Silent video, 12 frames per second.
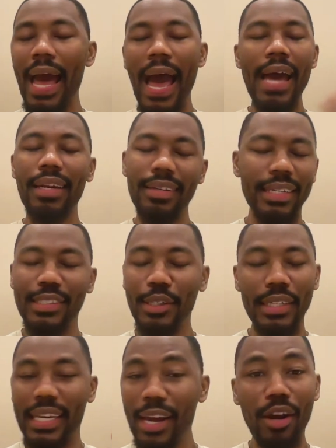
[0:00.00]
I didn't
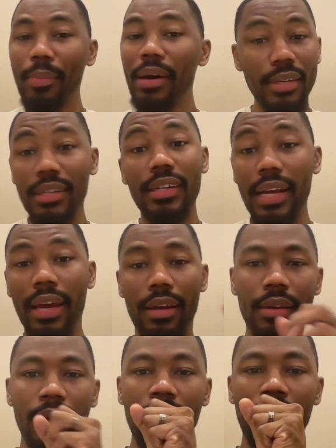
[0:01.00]
necessarily care about none of
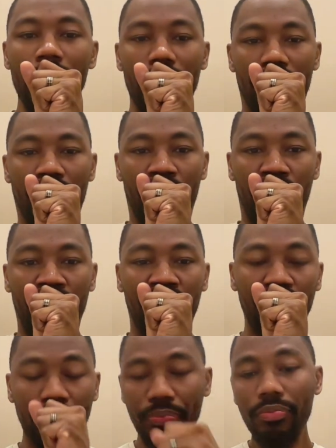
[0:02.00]
that.